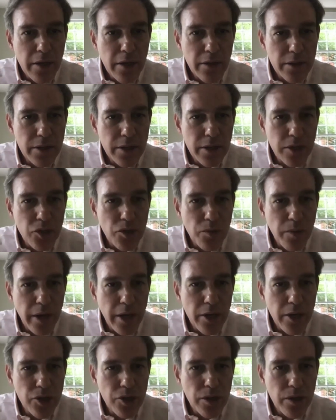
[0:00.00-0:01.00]

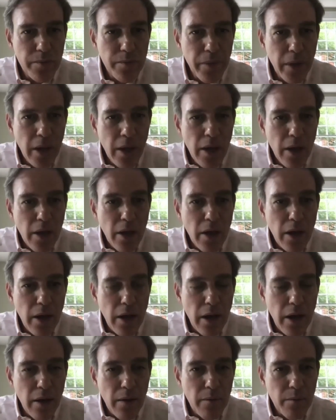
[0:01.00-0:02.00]
situation
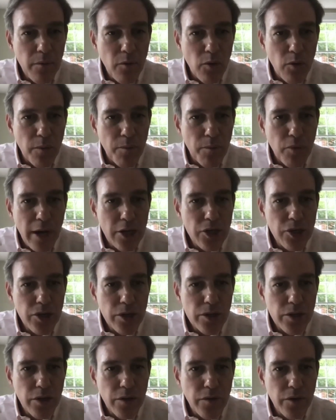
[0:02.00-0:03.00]
or
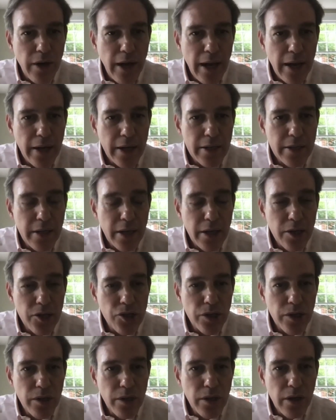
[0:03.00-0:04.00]
pressures over
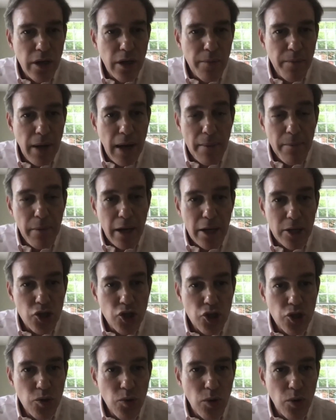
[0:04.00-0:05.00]
annexation. I'm not
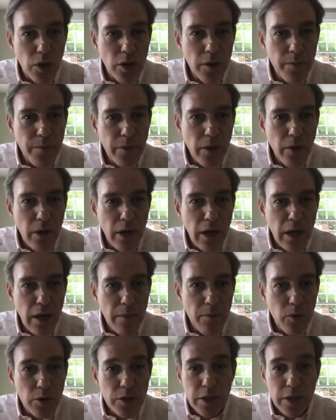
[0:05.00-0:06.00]
sure,
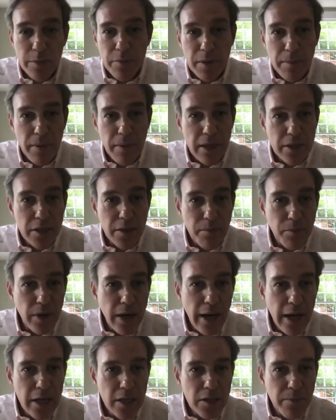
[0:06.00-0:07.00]
or simply being
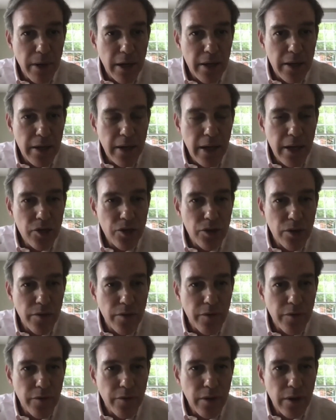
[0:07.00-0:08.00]
surprised by the nature of
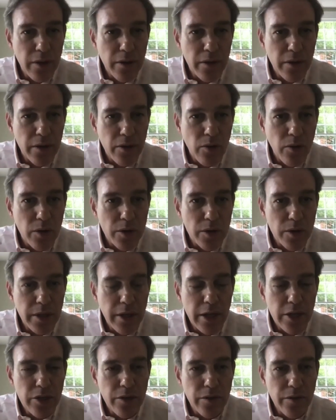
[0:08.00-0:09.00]
the course and
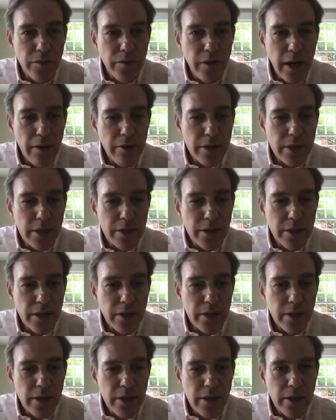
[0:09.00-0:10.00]
nature of the virus.
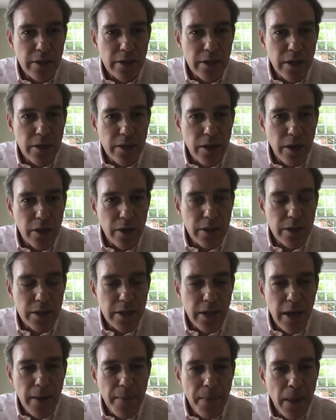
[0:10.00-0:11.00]
It's hard to
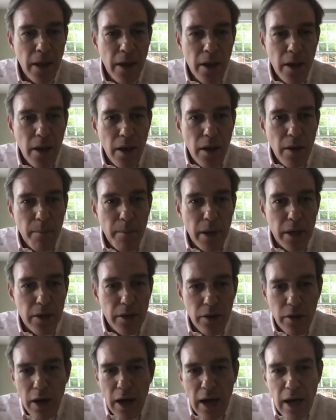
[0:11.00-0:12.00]
say. But
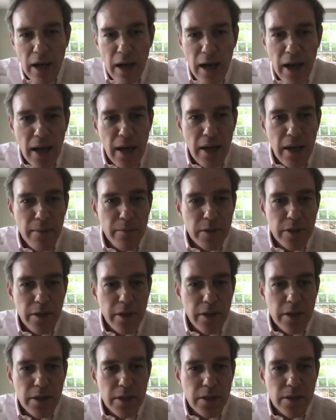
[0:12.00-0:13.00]
I am to
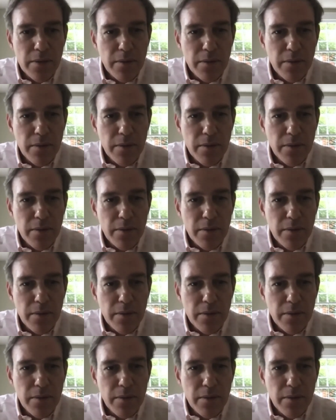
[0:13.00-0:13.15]
this